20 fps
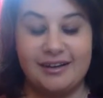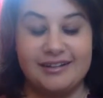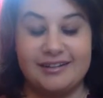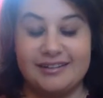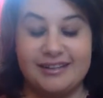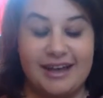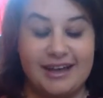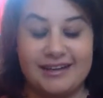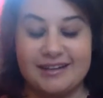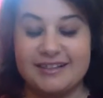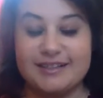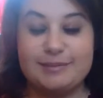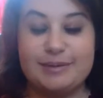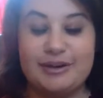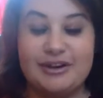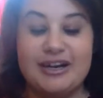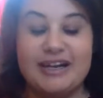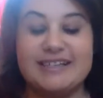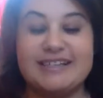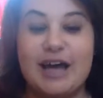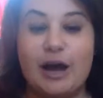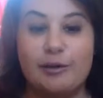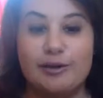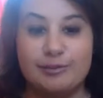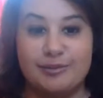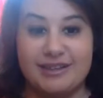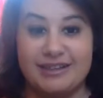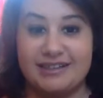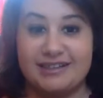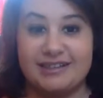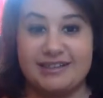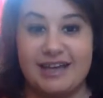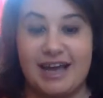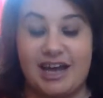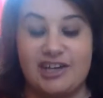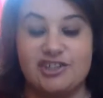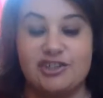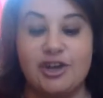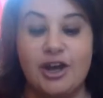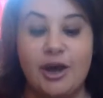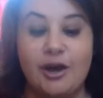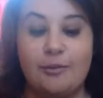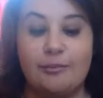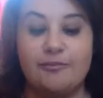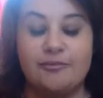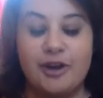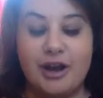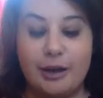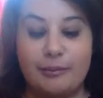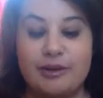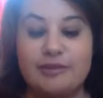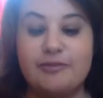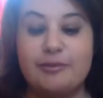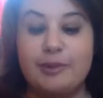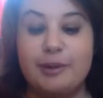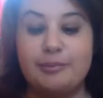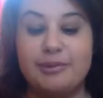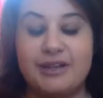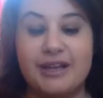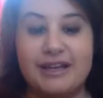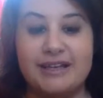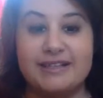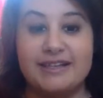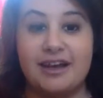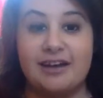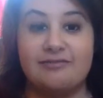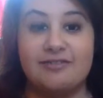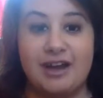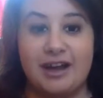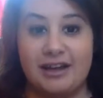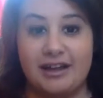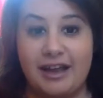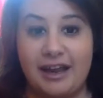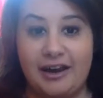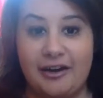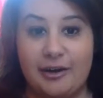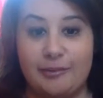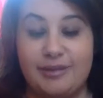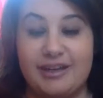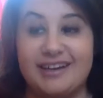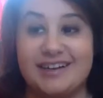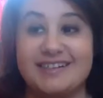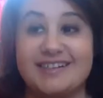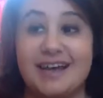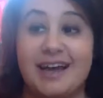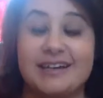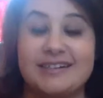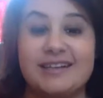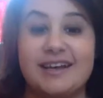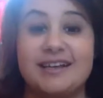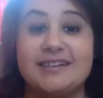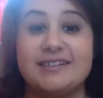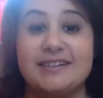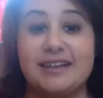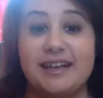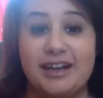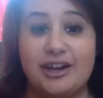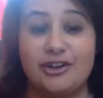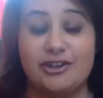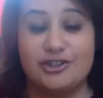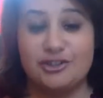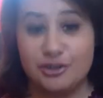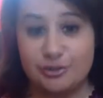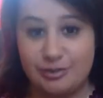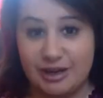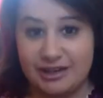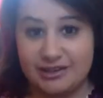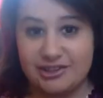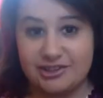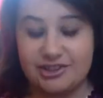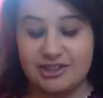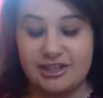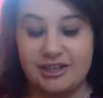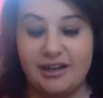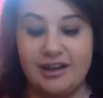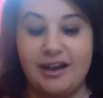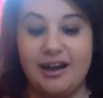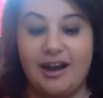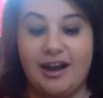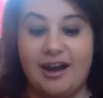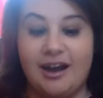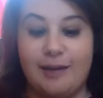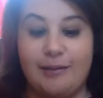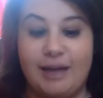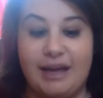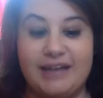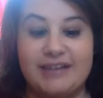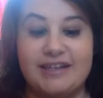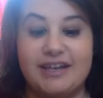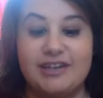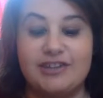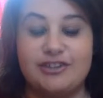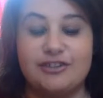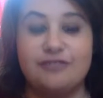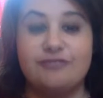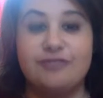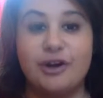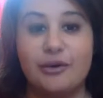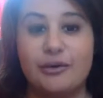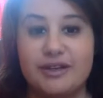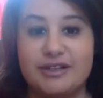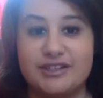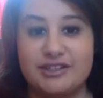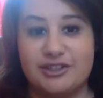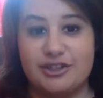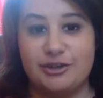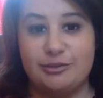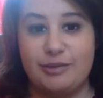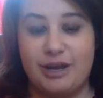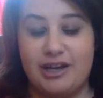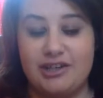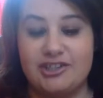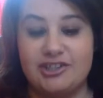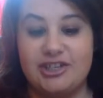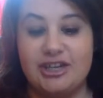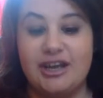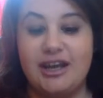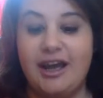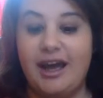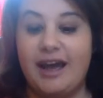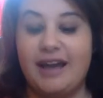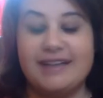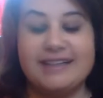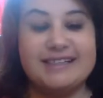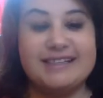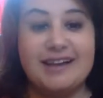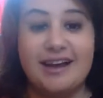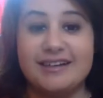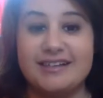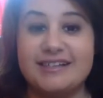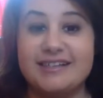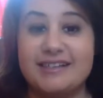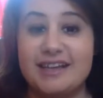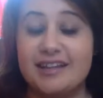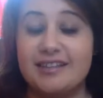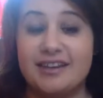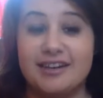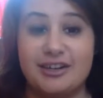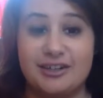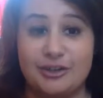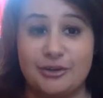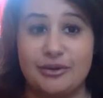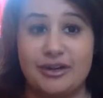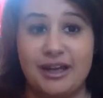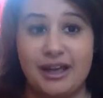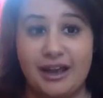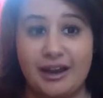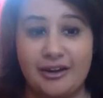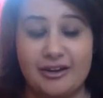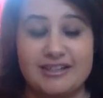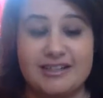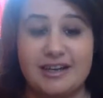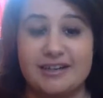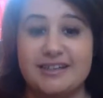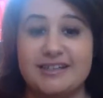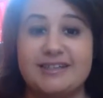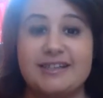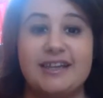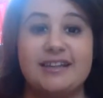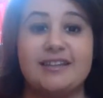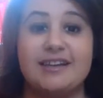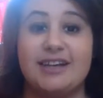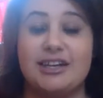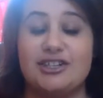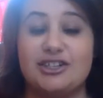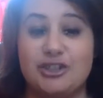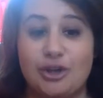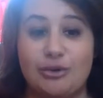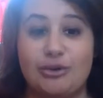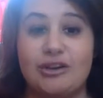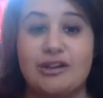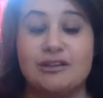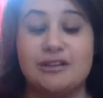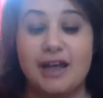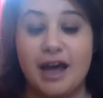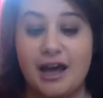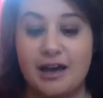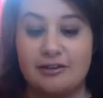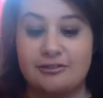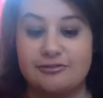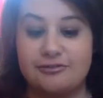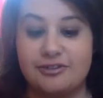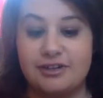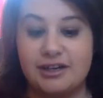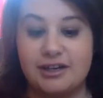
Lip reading: that spirit has helped me to detach, coming from a place of not caring, because I tend to care too much. I tend to focus too much. And it's not to say that I don't care. It's not to say that I don't love,